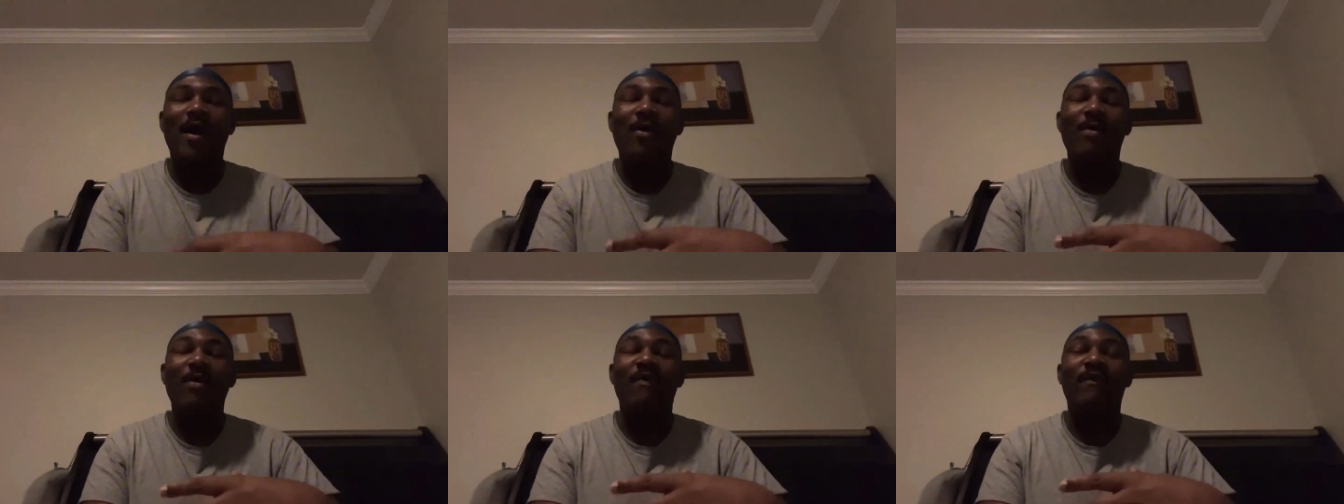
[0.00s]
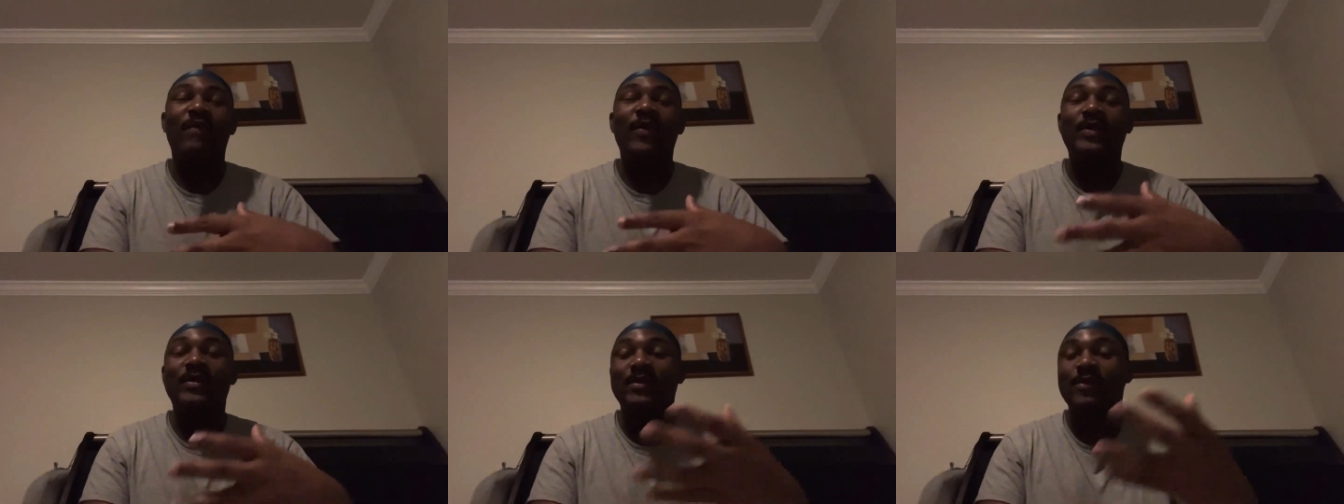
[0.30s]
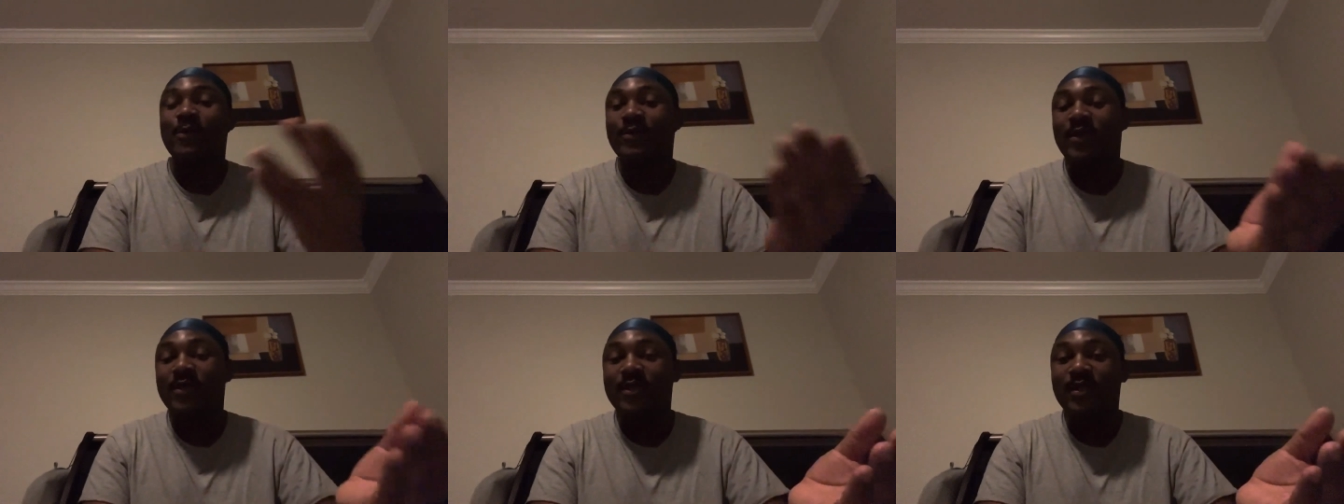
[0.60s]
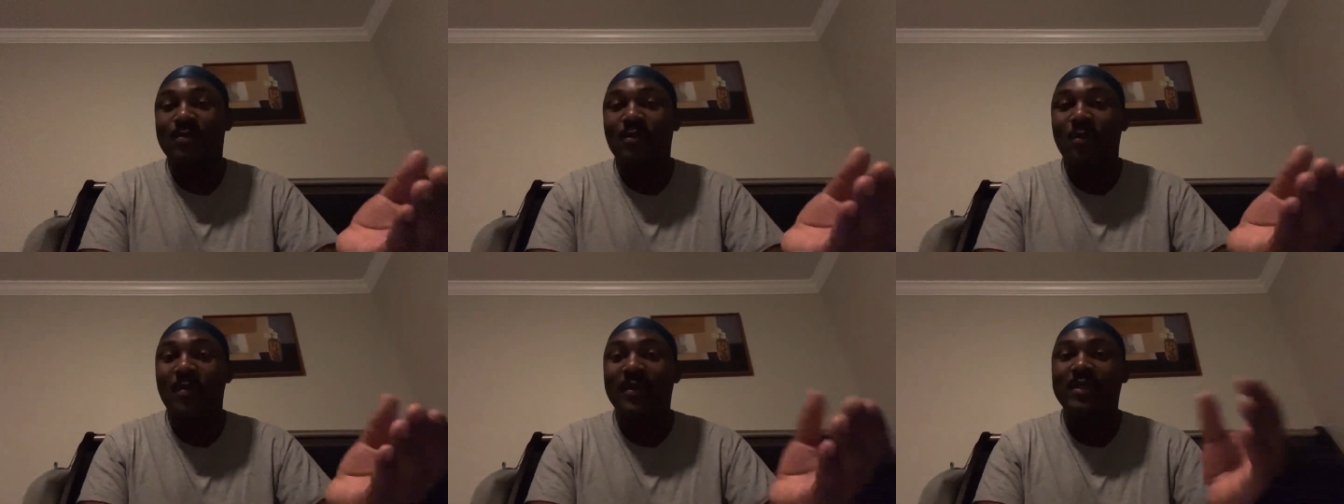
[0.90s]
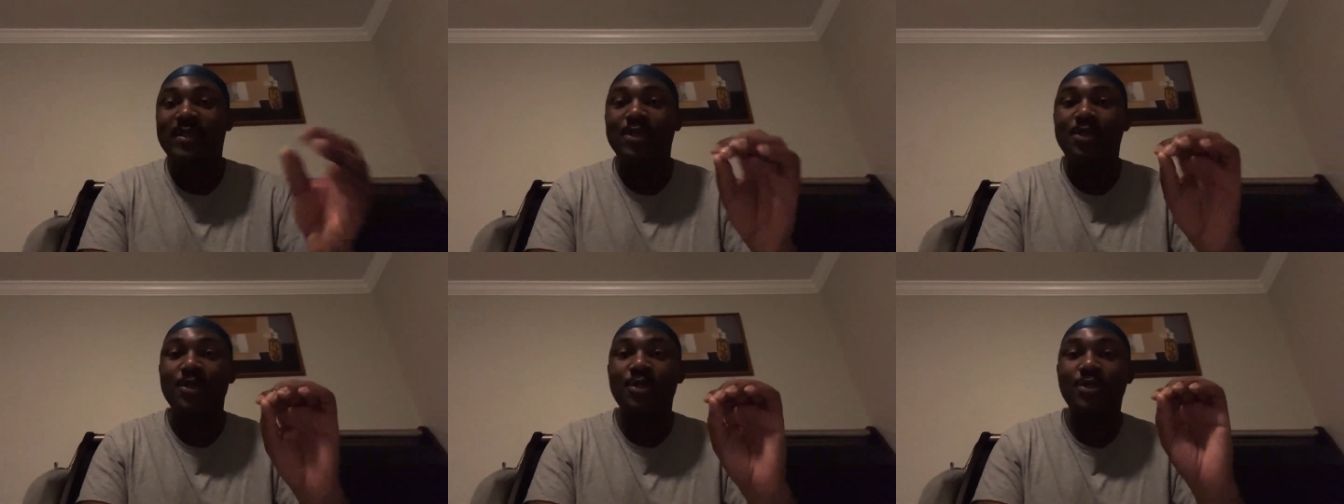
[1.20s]
he felt in some certain moments,
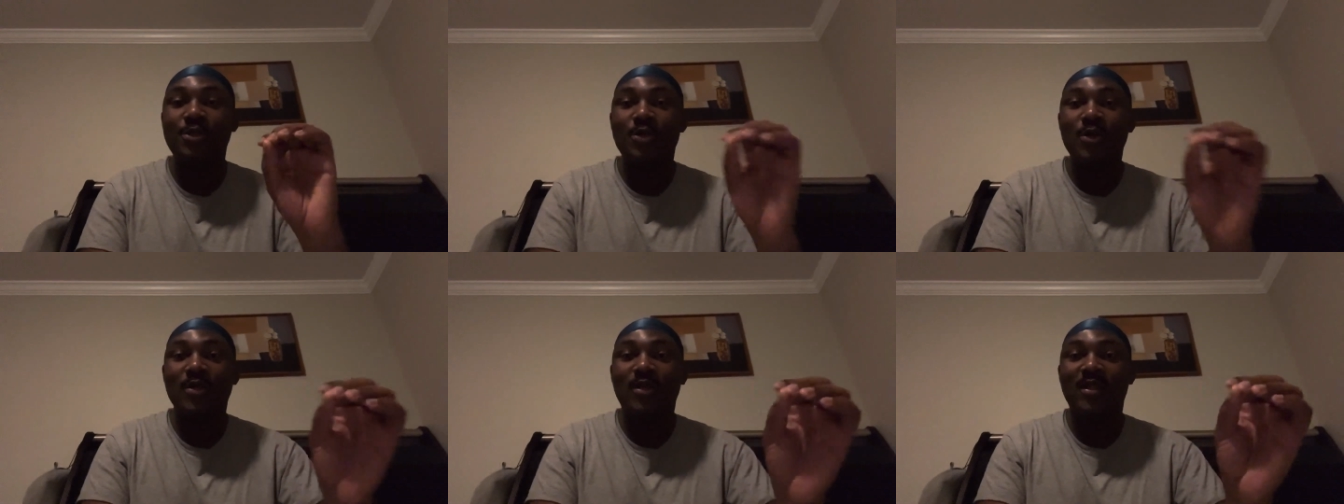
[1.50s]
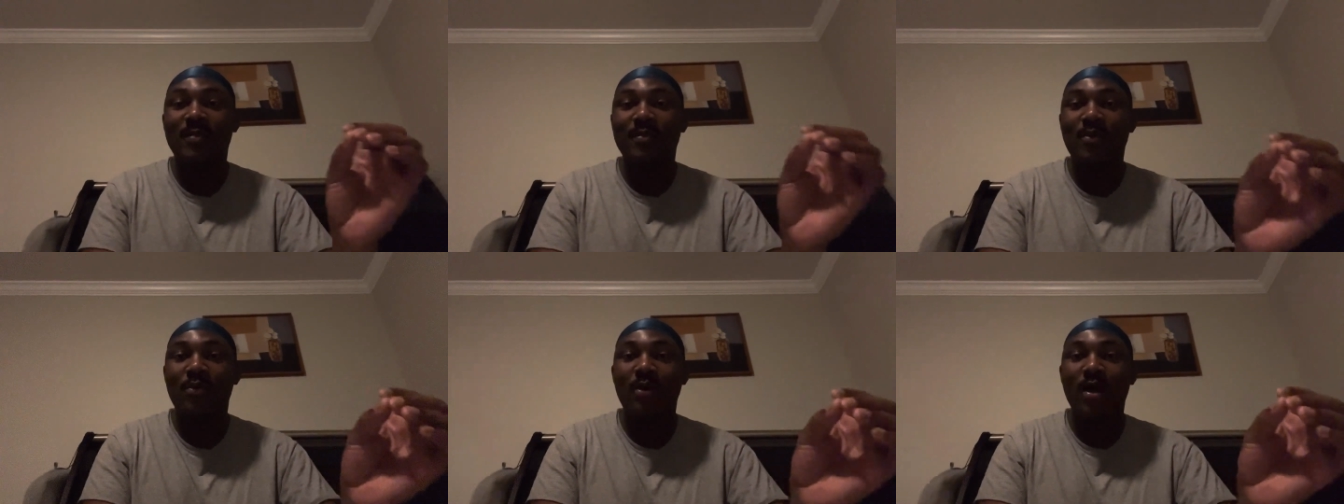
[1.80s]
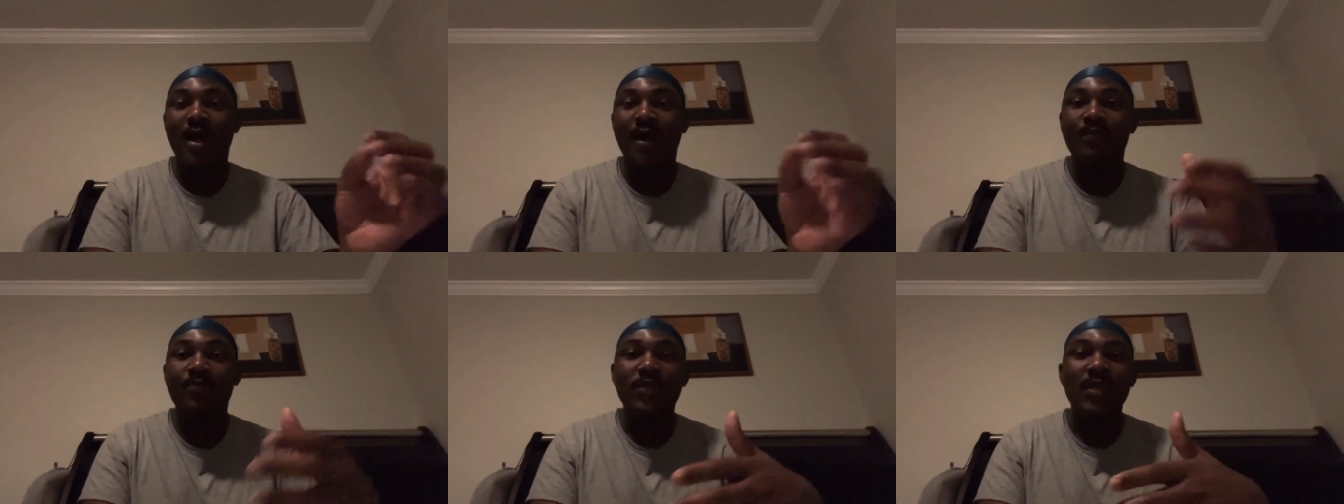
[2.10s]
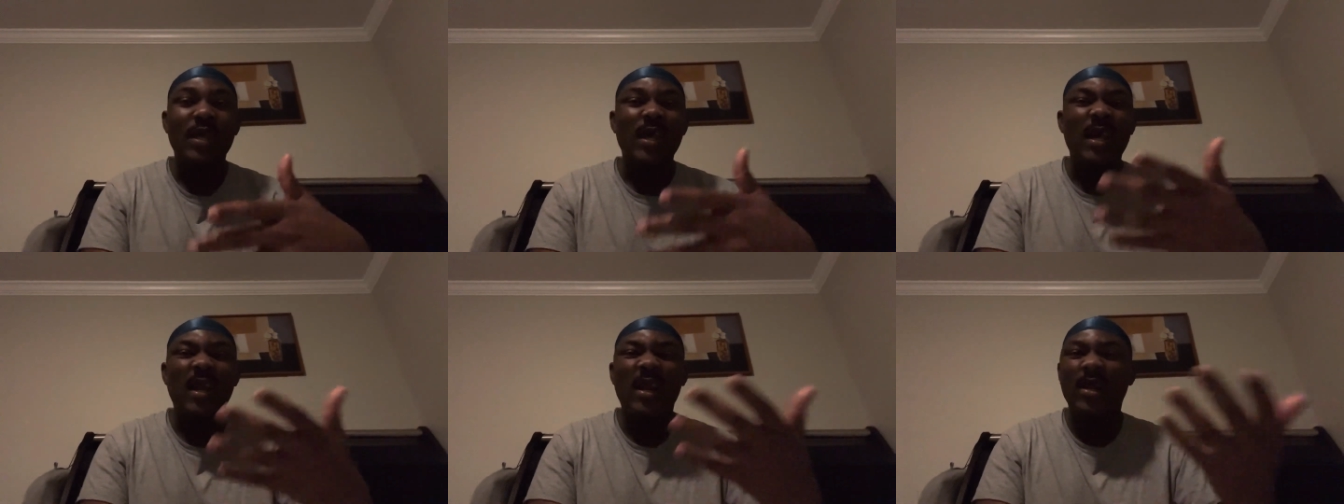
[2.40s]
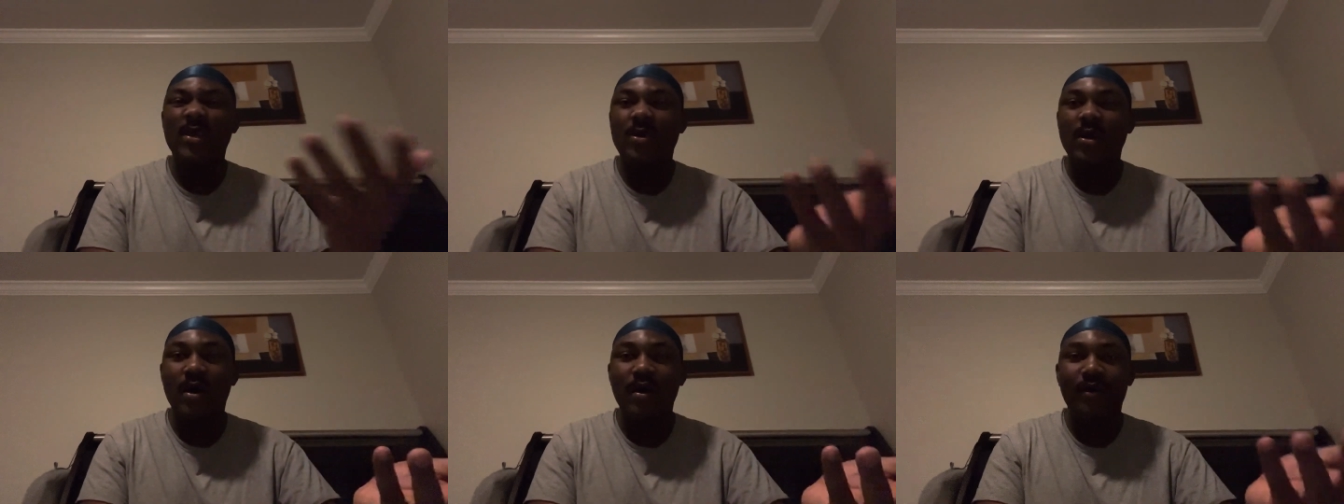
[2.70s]
he just tucked them away in a
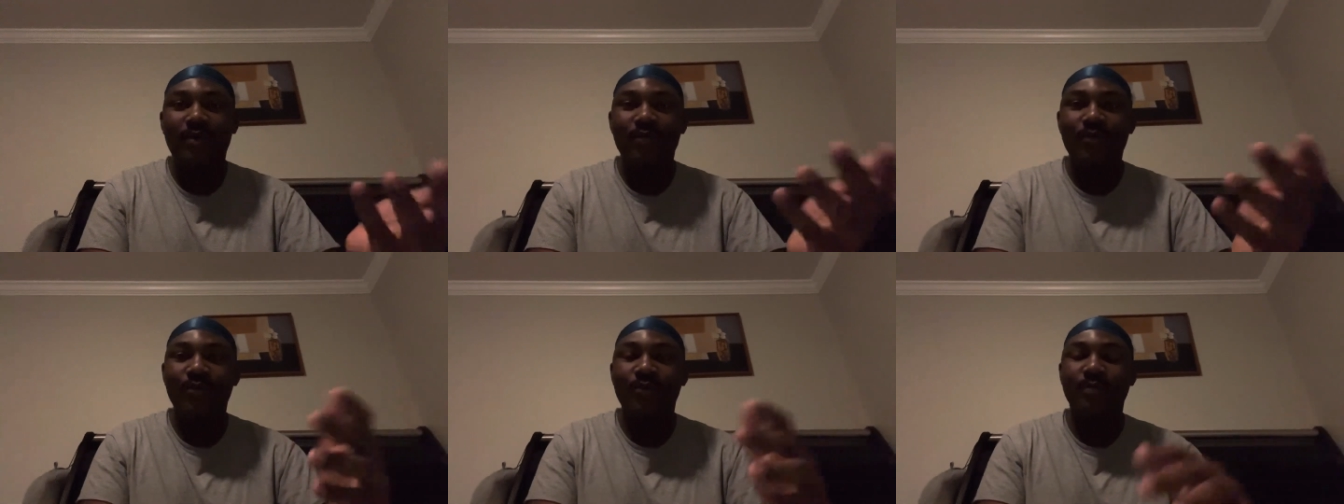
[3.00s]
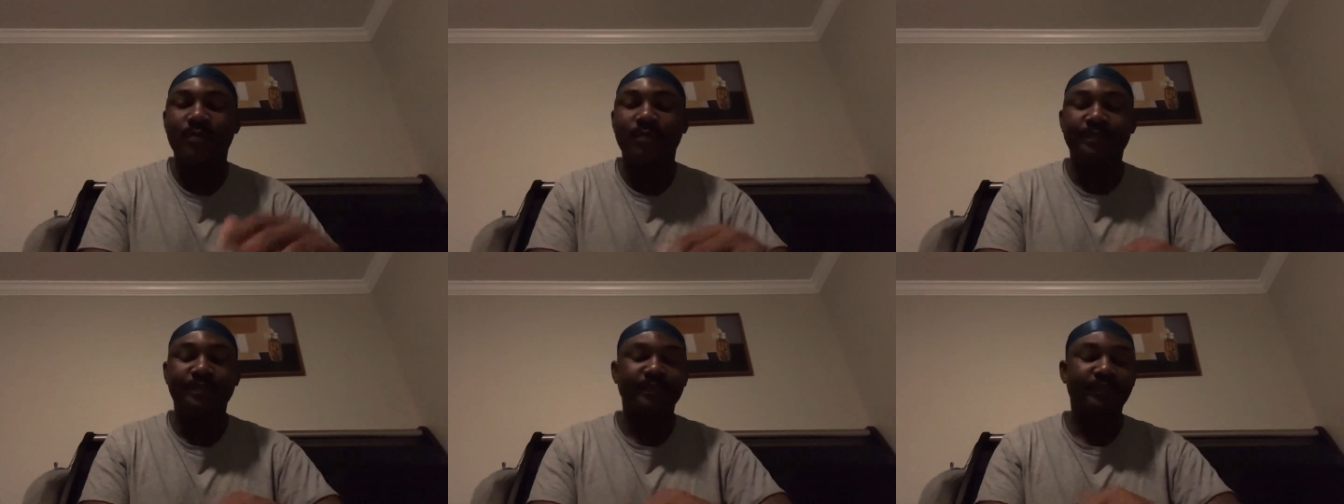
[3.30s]
dark room.